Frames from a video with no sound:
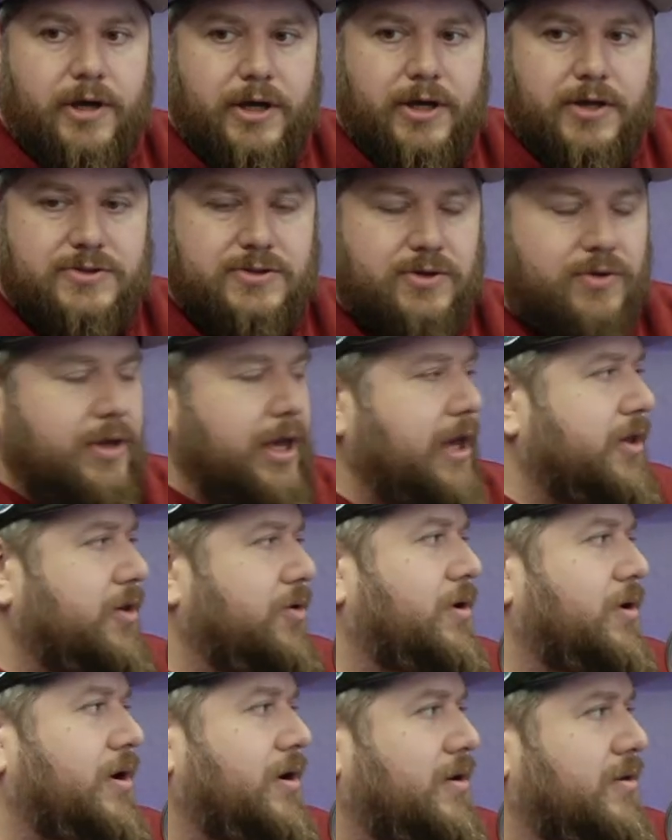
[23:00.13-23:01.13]
so yeah,
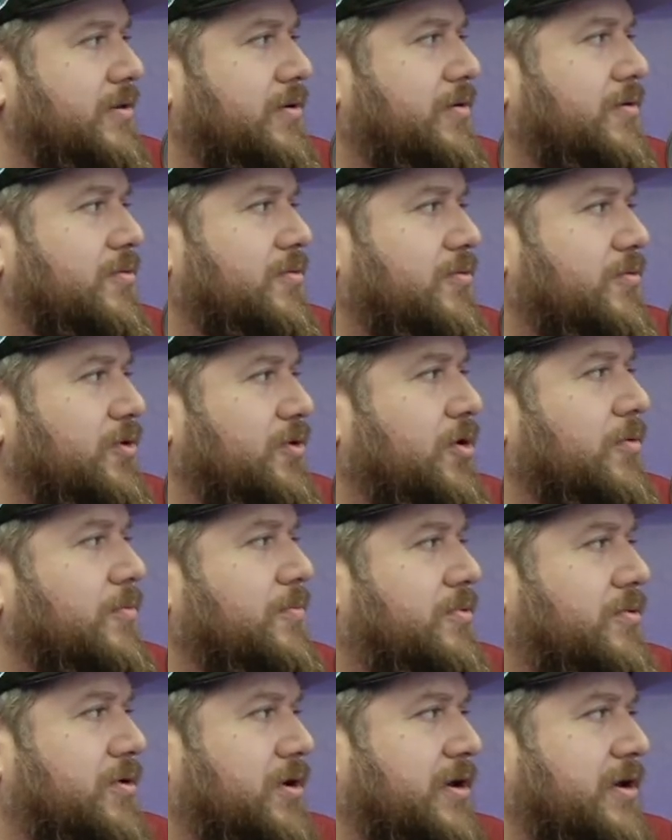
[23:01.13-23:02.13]
you were
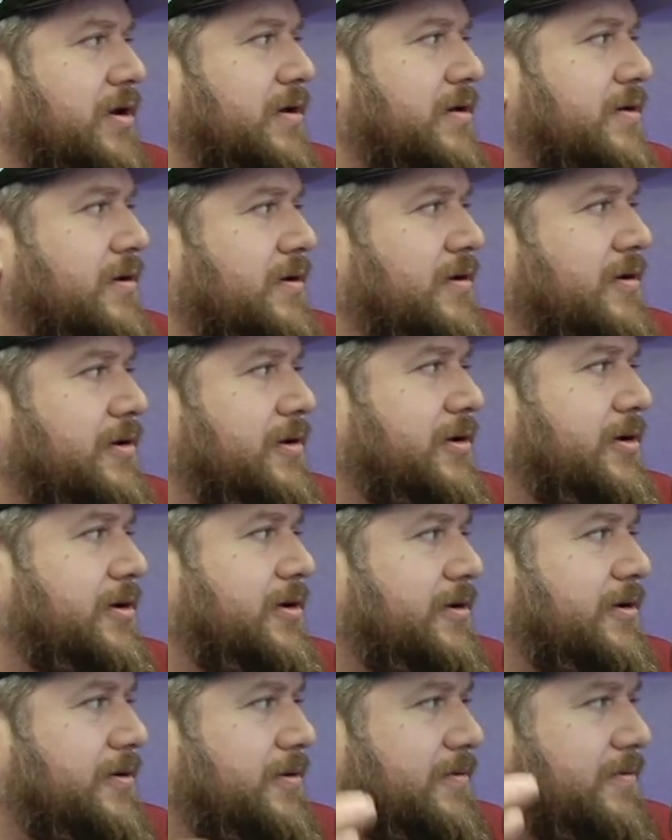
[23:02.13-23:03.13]
pretty
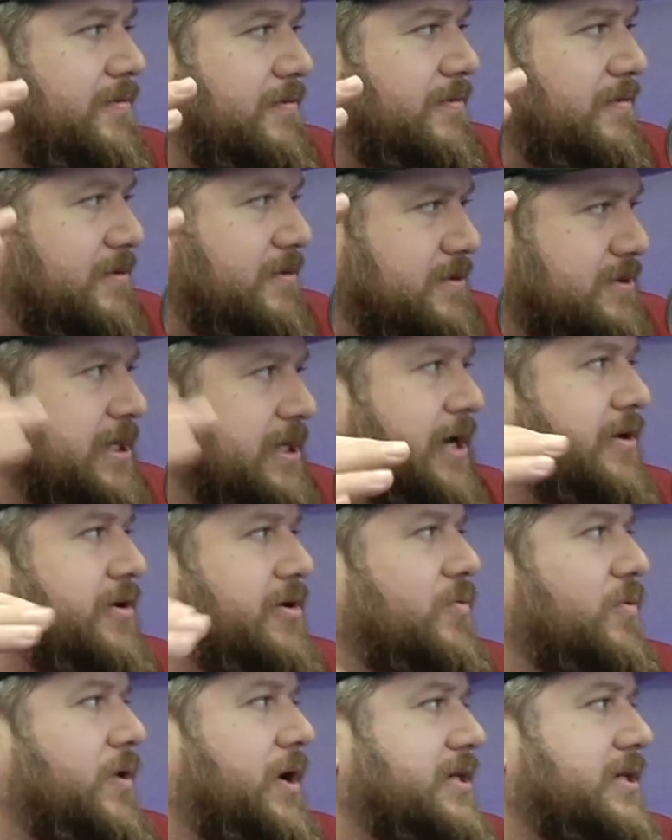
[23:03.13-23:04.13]
set in
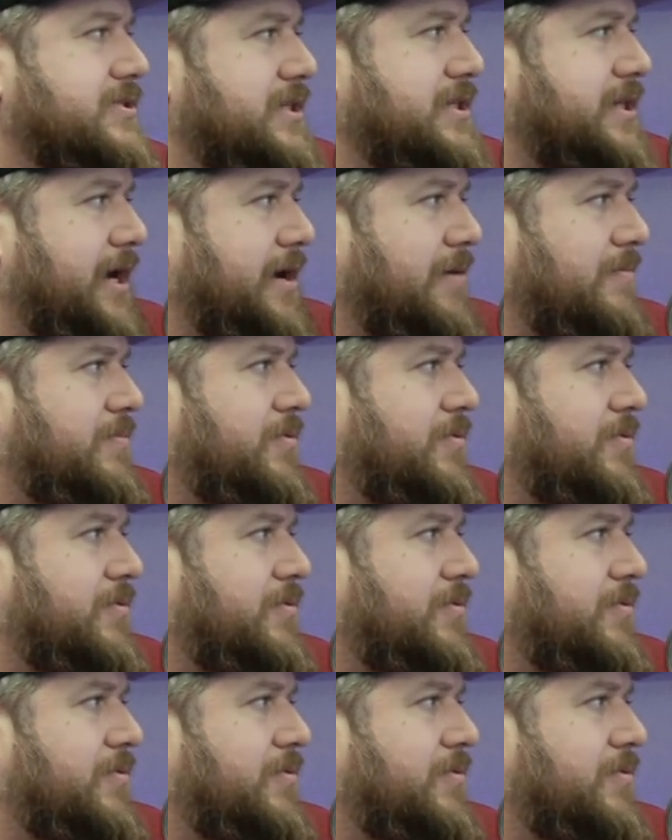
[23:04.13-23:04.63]
your ways at that point.